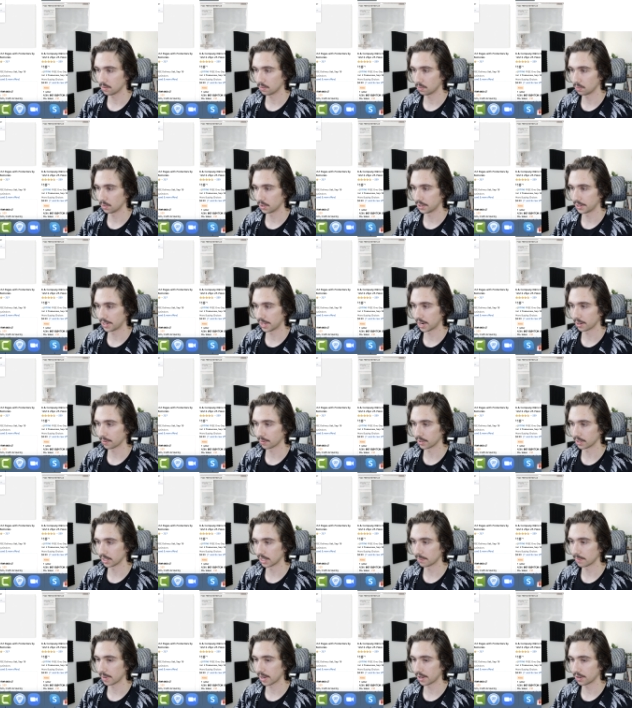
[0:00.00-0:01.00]
would that
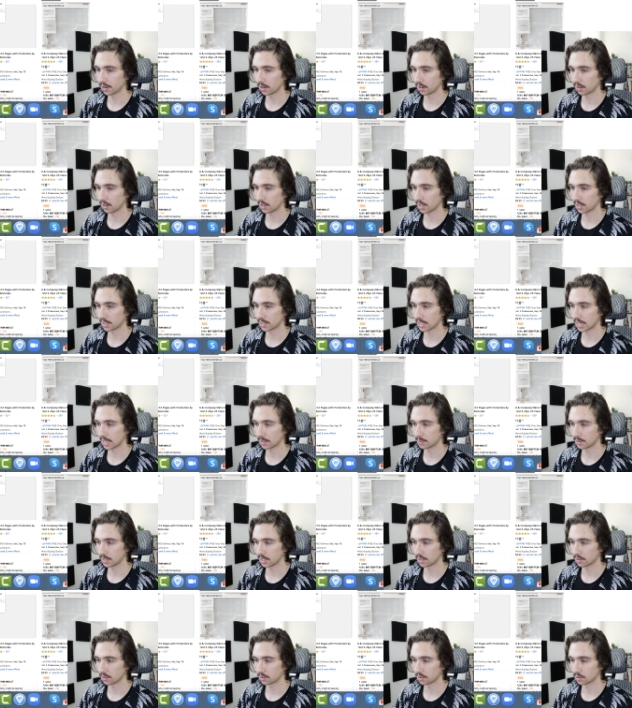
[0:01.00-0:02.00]
really matter? And a lot of times the
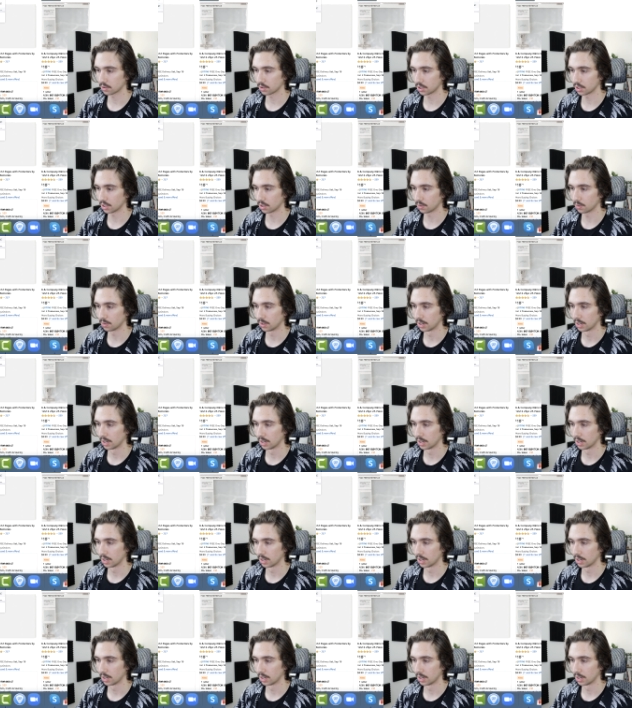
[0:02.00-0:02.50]
answer is no.